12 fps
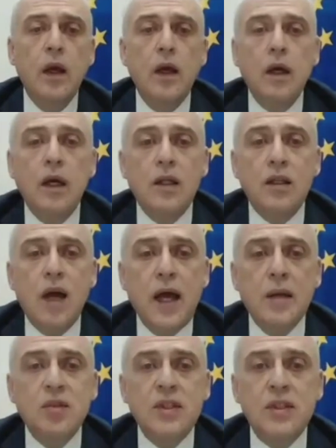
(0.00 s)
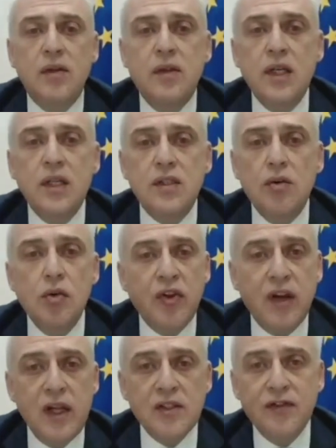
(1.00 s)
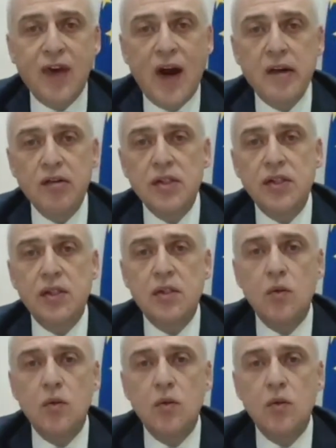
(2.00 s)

In times this ruthless virus,